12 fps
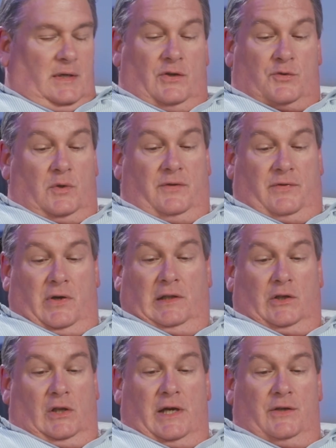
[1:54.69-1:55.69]
There's really
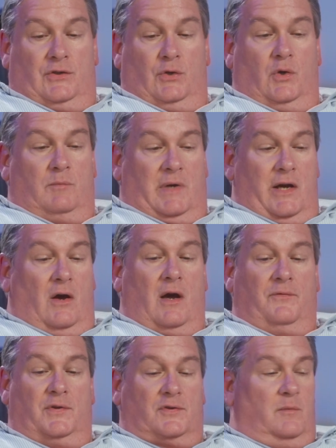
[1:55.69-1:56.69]
very little I do on my
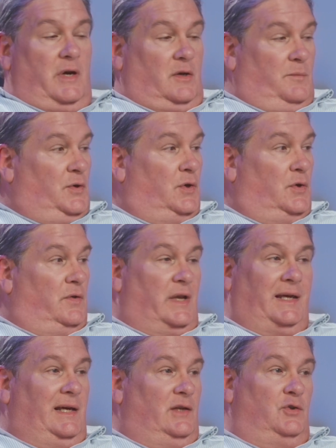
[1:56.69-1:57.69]
office on my computer
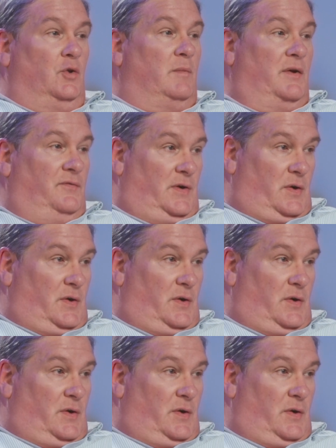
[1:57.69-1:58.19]
that I can't do on my